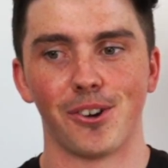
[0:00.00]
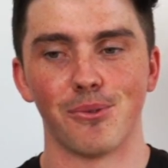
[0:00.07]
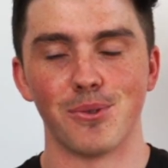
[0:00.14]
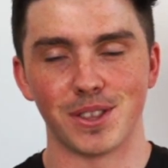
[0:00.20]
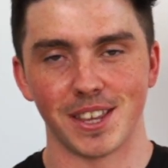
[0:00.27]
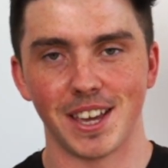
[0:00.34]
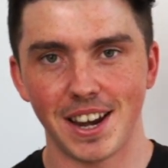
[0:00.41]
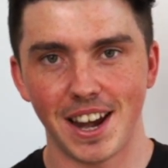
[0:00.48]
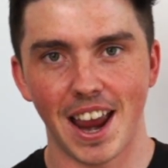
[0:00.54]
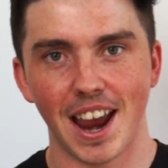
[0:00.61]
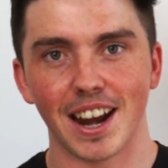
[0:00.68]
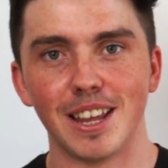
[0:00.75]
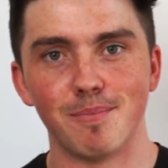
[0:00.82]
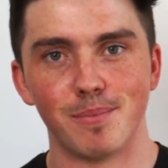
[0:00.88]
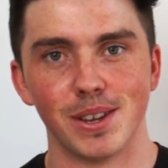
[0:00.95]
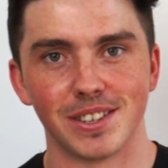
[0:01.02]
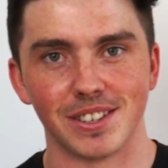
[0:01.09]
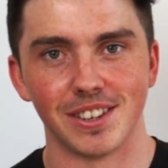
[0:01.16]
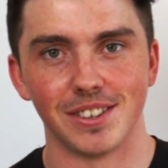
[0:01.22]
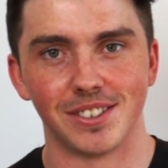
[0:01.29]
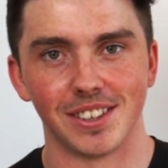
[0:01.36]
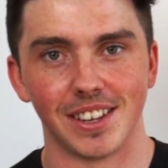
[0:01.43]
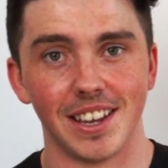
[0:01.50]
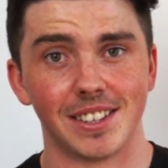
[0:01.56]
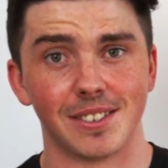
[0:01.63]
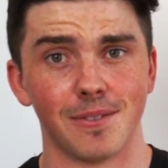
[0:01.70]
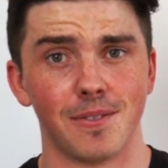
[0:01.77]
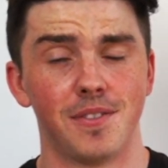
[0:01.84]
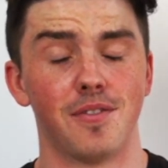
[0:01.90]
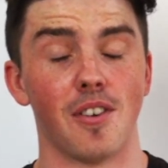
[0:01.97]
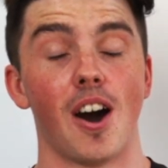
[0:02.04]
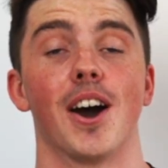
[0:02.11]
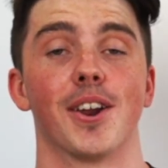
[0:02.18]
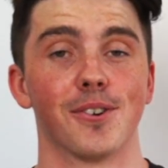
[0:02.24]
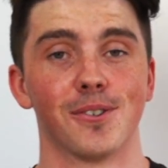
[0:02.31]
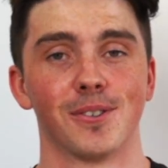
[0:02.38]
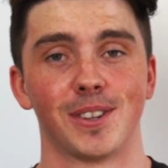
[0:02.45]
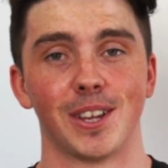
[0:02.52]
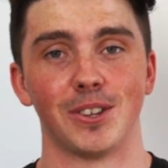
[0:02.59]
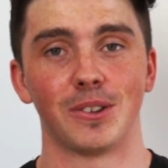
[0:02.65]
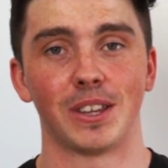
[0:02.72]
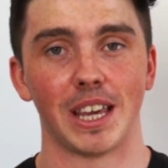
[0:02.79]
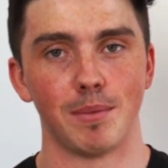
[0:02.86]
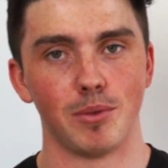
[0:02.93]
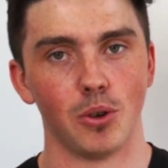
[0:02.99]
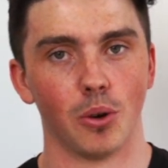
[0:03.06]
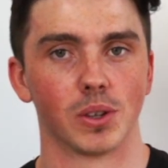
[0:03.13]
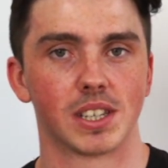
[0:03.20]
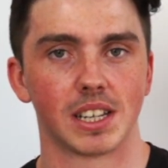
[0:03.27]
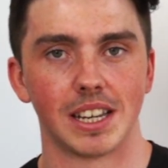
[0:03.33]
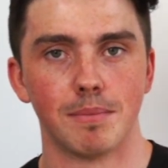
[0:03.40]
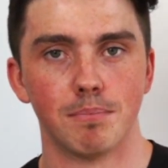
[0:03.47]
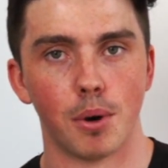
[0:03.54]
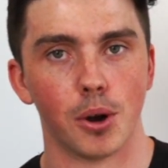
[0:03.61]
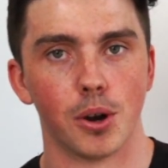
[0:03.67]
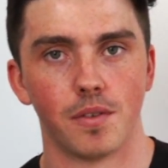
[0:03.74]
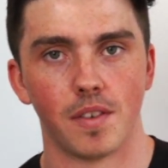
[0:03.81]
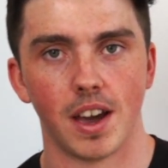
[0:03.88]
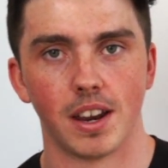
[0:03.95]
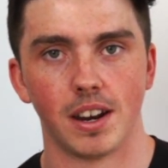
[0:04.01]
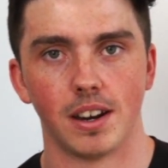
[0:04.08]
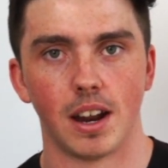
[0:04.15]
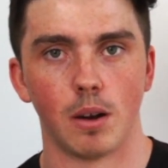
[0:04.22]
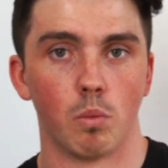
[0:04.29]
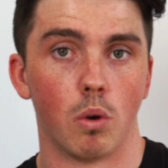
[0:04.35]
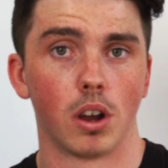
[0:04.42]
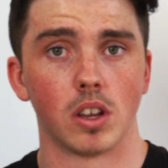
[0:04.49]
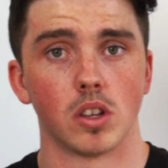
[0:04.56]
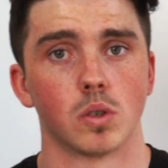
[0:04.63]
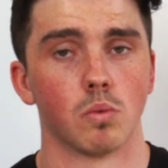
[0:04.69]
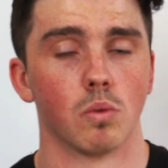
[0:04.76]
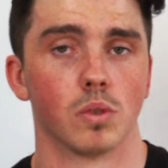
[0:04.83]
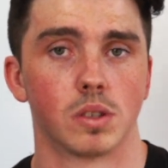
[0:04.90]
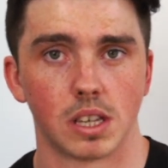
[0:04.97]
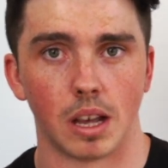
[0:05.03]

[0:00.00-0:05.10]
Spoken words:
within any business, it's vital that you keep your team motivated and working towards